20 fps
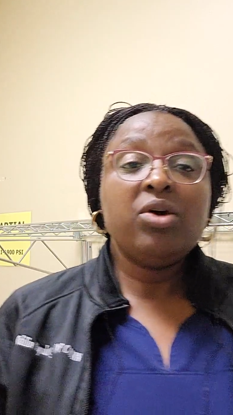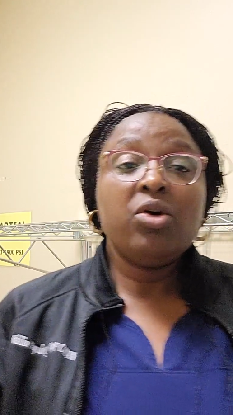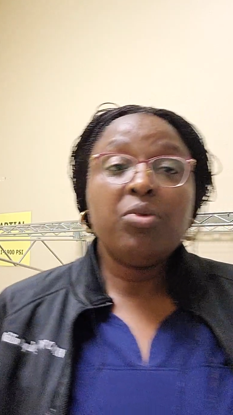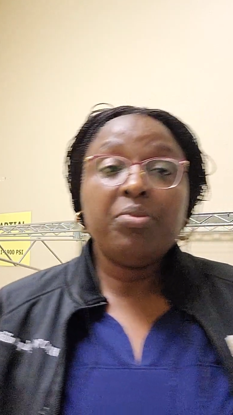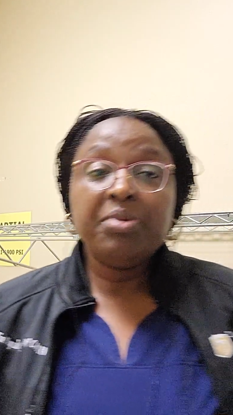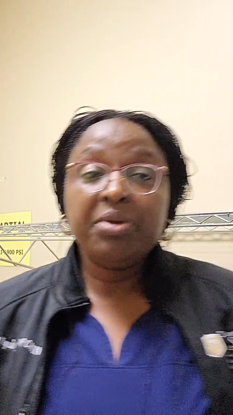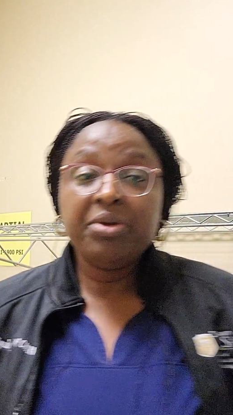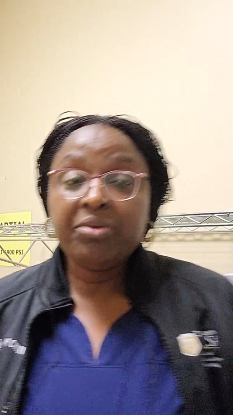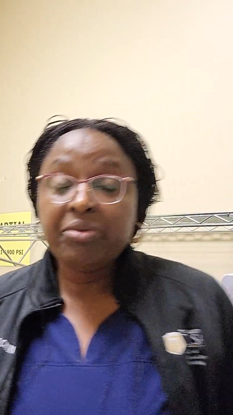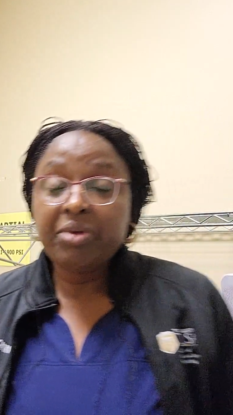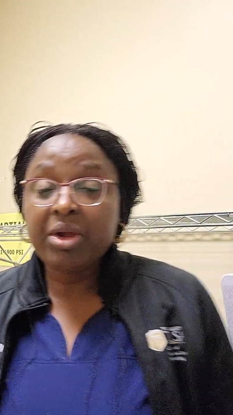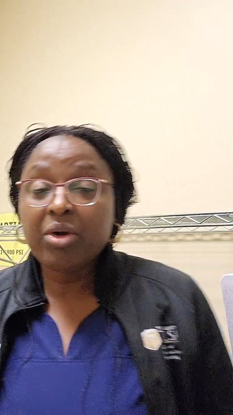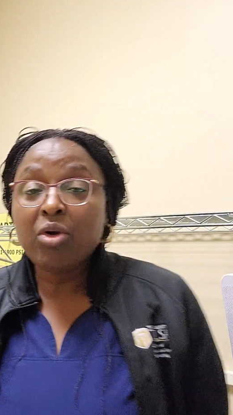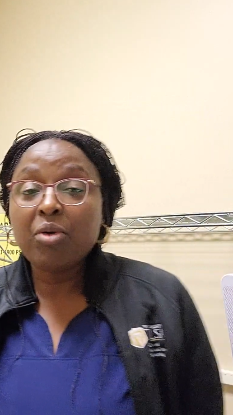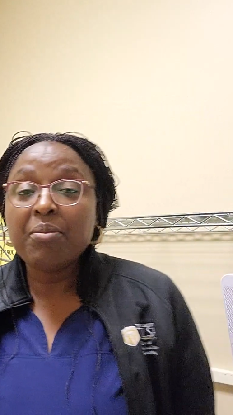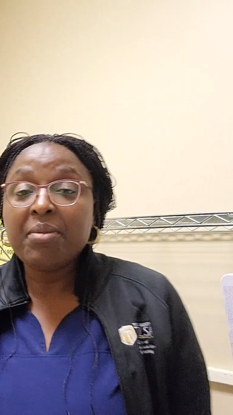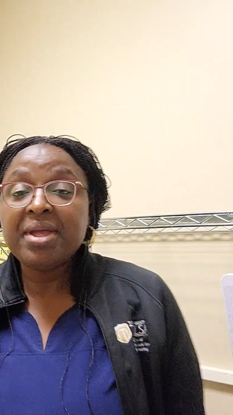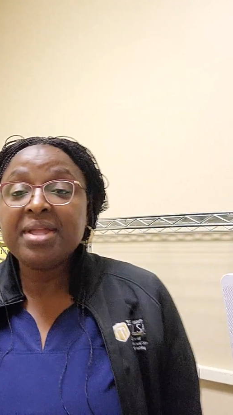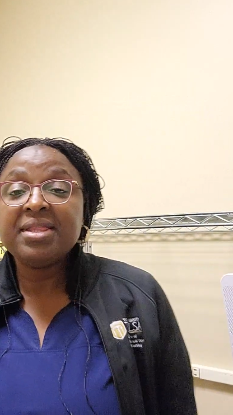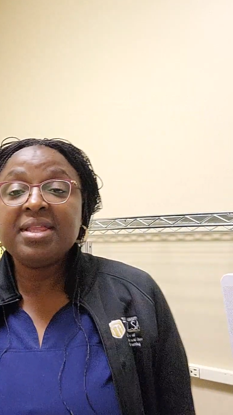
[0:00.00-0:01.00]
that will be
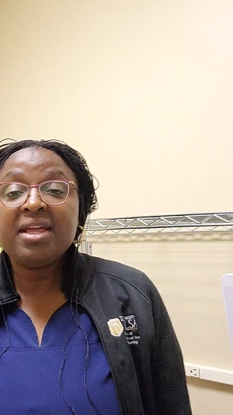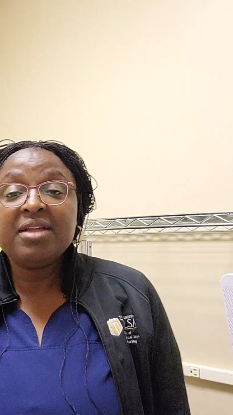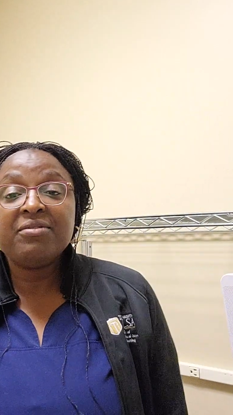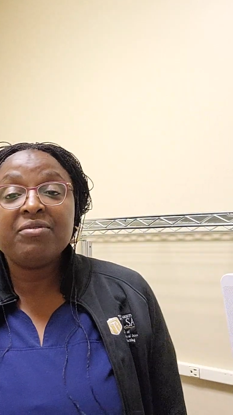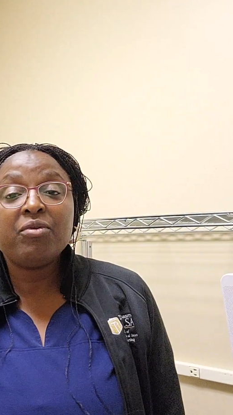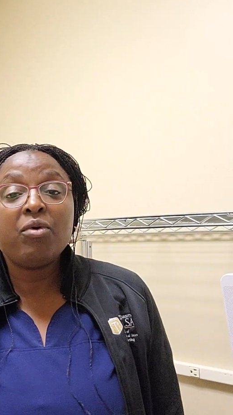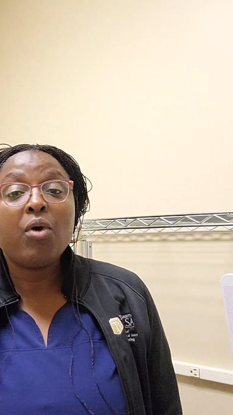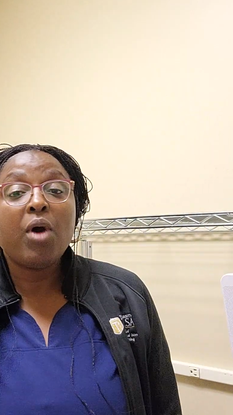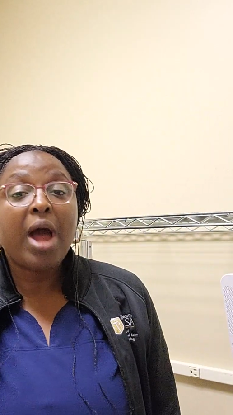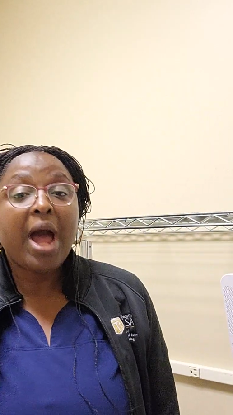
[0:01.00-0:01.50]
recommended for